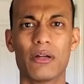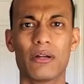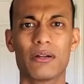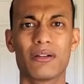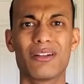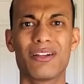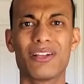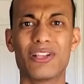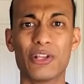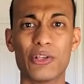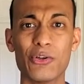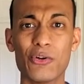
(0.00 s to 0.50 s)

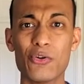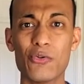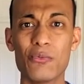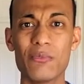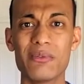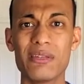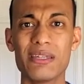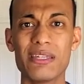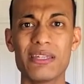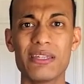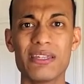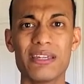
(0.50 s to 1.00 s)

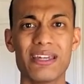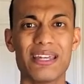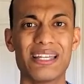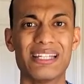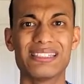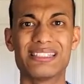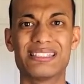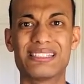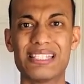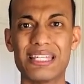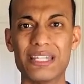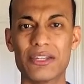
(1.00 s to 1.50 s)
gloomy,
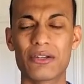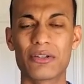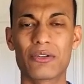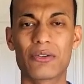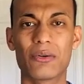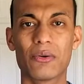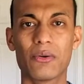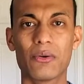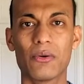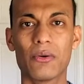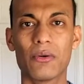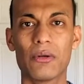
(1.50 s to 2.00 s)

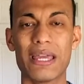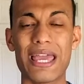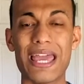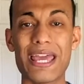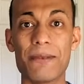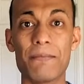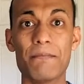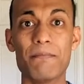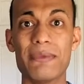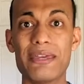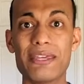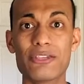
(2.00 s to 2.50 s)
cynical,
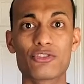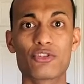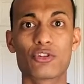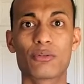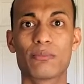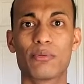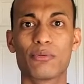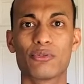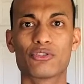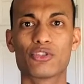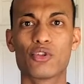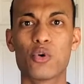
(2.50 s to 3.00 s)
and
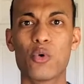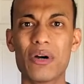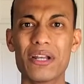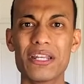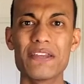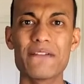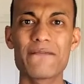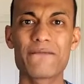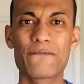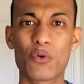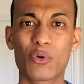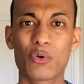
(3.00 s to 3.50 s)
miserable
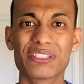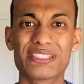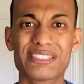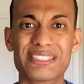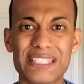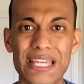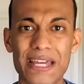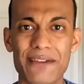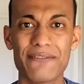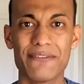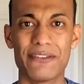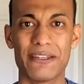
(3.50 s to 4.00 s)

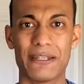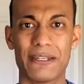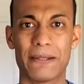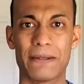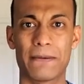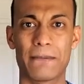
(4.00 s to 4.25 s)
24/7.